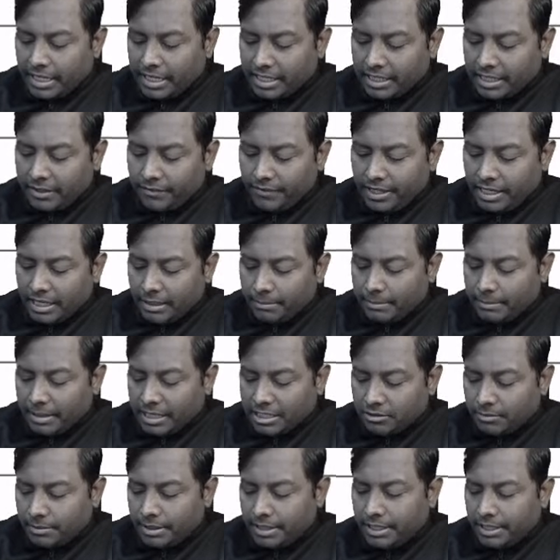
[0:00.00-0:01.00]
activity and
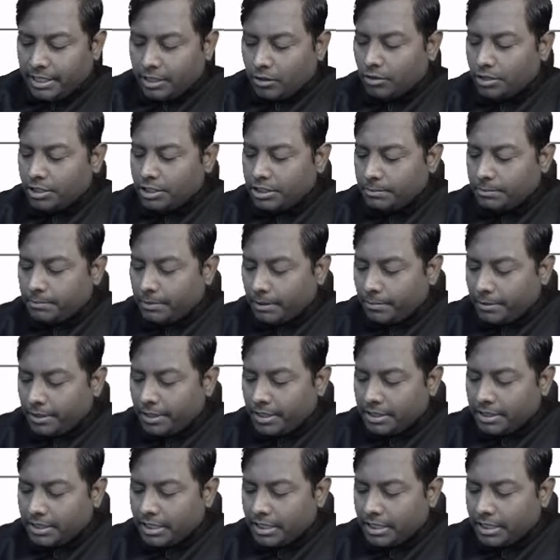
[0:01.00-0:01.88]
maximum anticholinergic property.